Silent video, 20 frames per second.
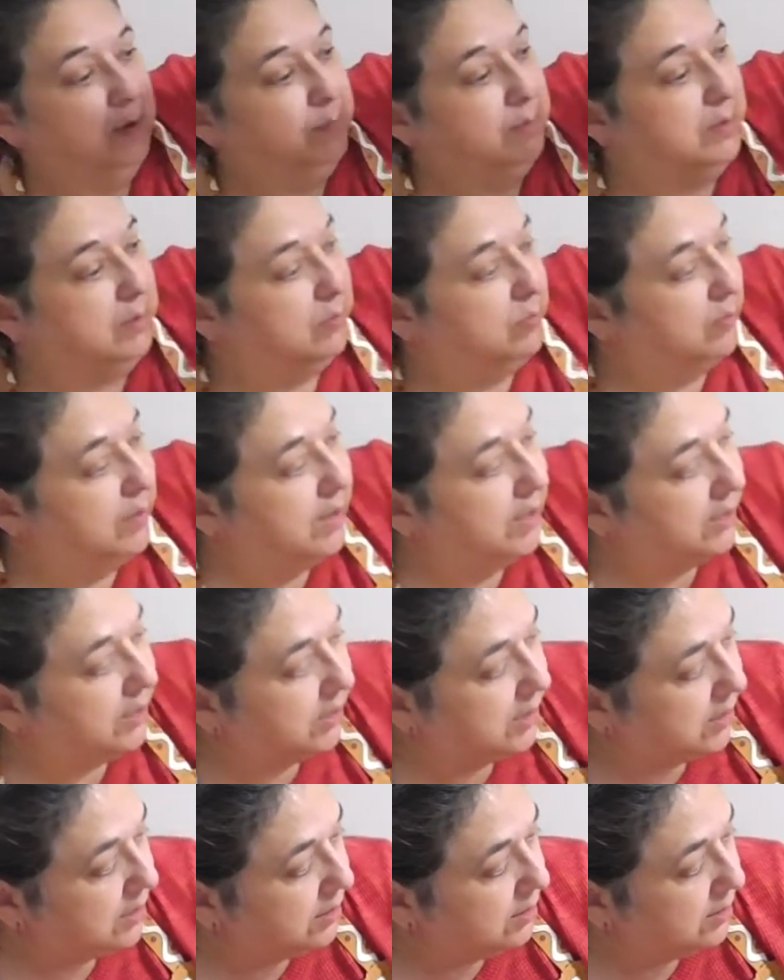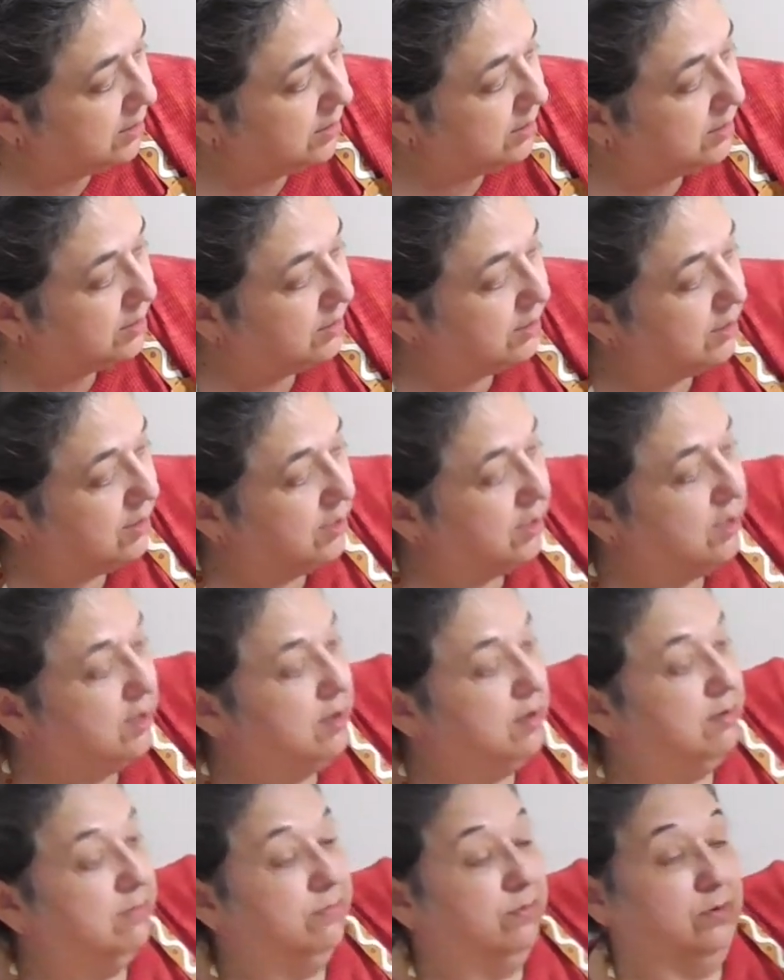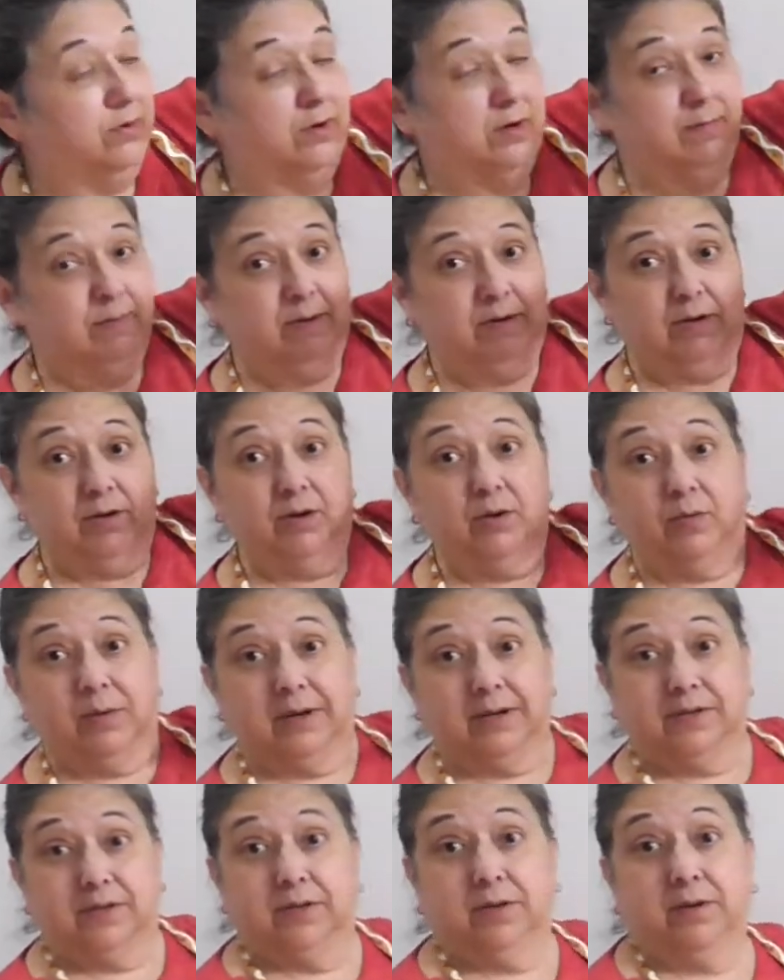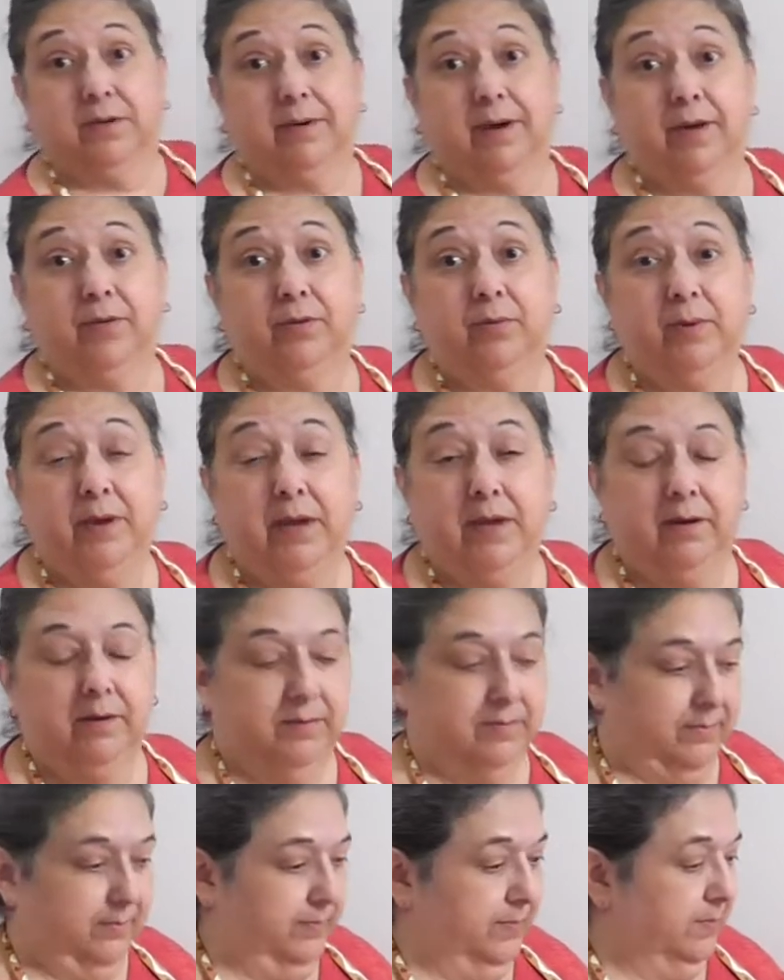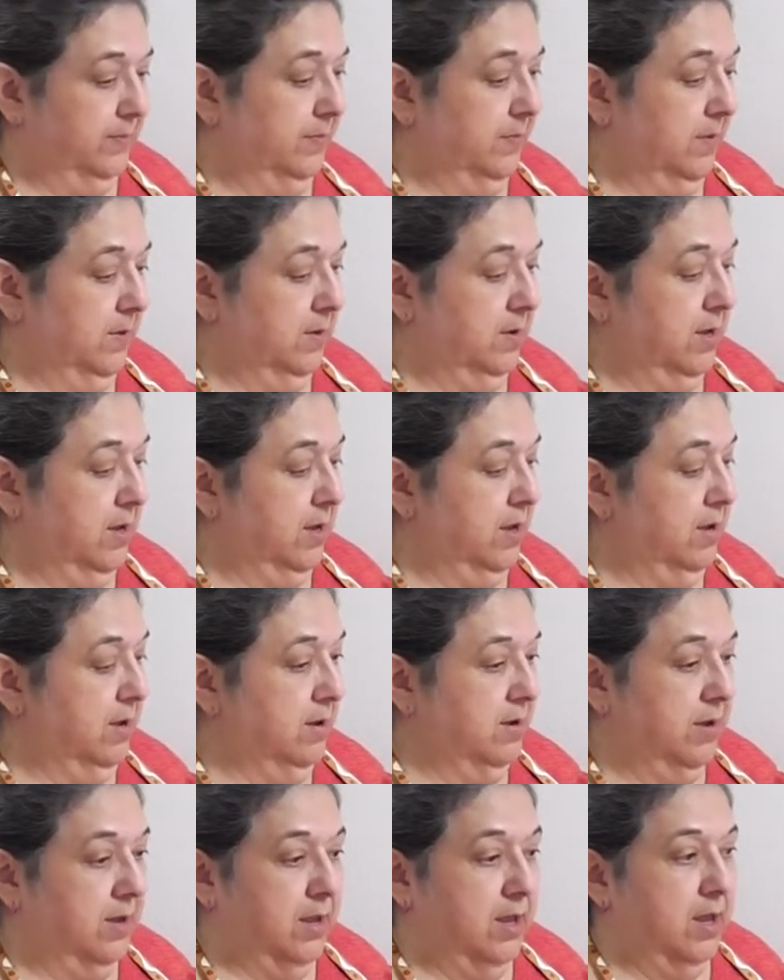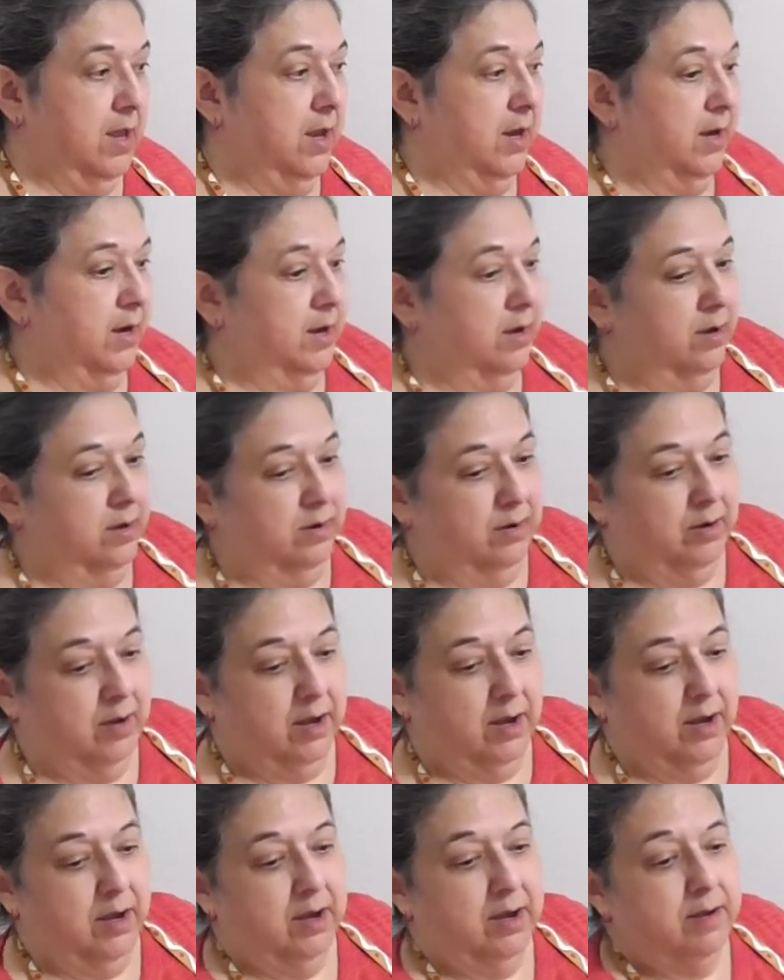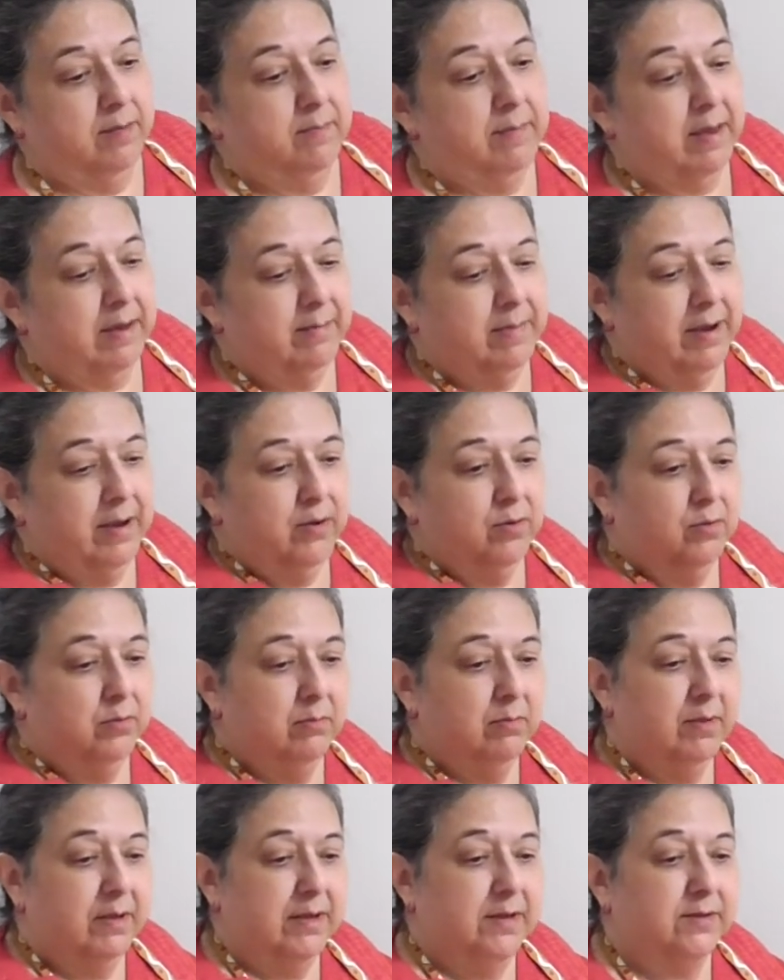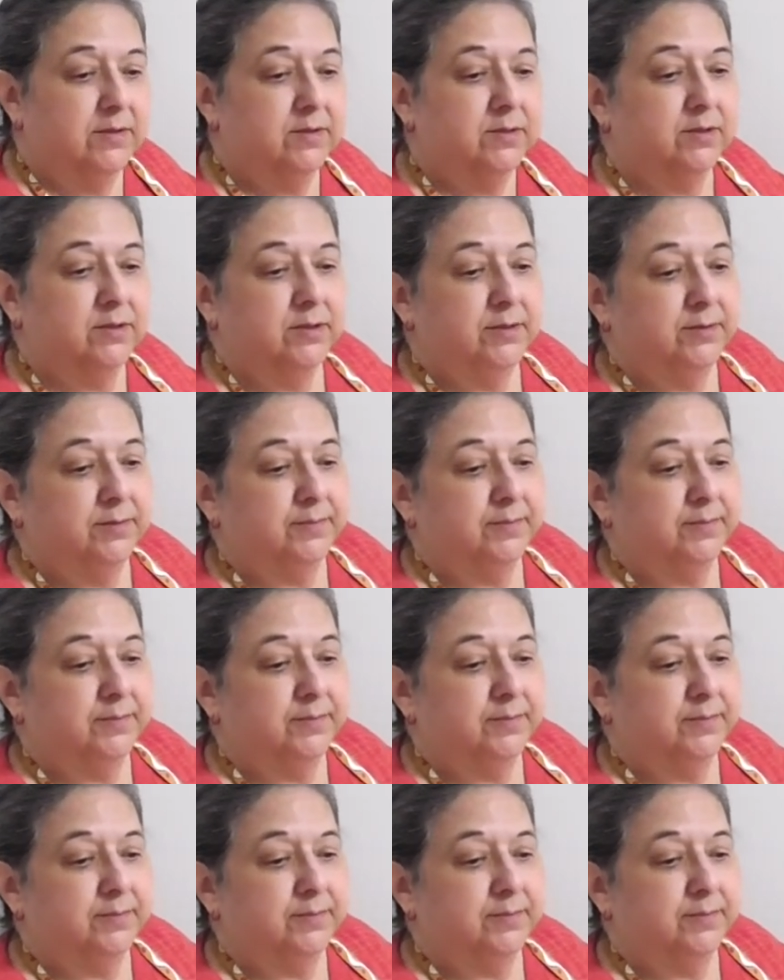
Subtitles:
be ready for anybody who wants it throughout the week. Okay? Now, I make my own mix.